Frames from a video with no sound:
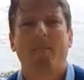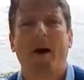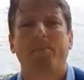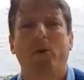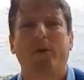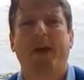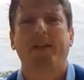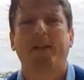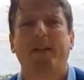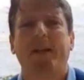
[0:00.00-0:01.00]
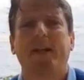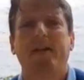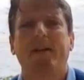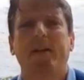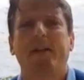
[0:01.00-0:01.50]
about Bill Gates,
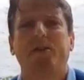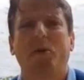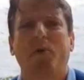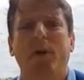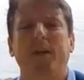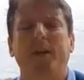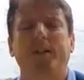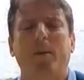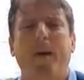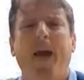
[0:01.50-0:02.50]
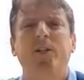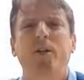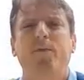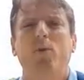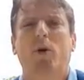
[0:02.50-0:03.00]
and so he said,
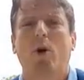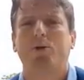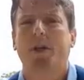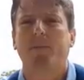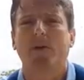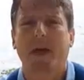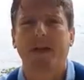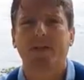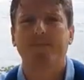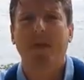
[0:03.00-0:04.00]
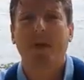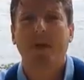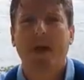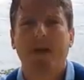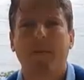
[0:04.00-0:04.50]
imagine if you were coaching Bill Gates,
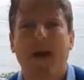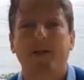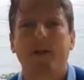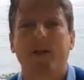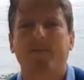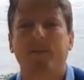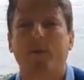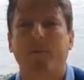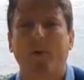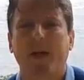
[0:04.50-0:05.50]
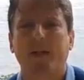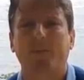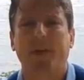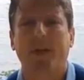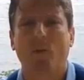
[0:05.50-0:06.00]
and imagine so Bill Gates
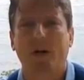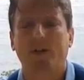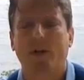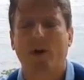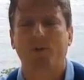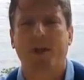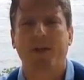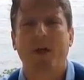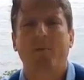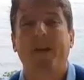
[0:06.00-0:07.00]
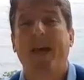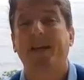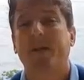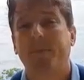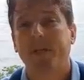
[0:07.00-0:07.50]
comes in, he wants your coaching, but he
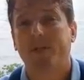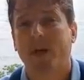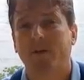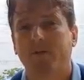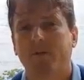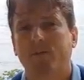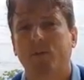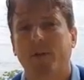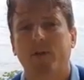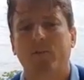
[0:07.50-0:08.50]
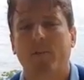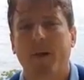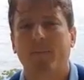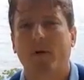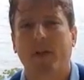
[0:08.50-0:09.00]
has amnesia, so he doesn't
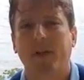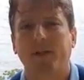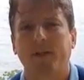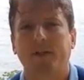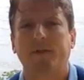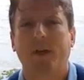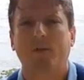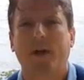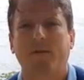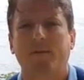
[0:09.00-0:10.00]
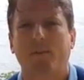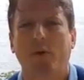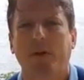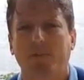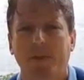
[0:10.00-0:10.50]
remember that he's this kind of
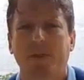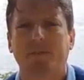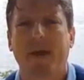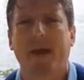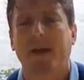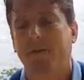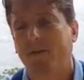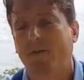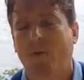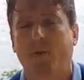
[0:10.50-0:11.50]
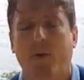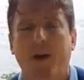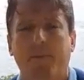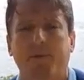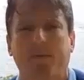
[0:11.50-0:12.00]
brilliant businessman and
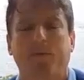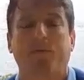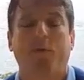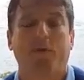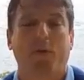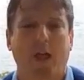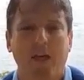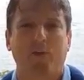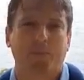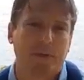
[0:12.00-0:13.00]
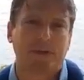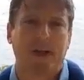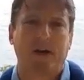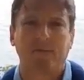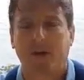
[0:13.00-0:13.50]
philanthropist
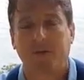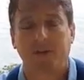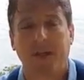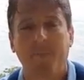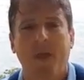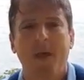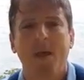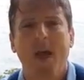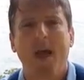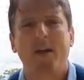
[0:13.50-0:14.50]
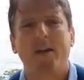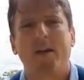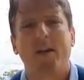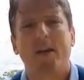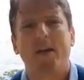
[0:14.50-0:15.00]
now, however you say that, and
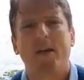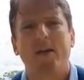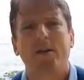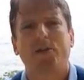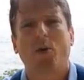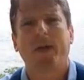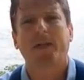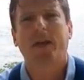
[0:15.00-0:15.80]
so he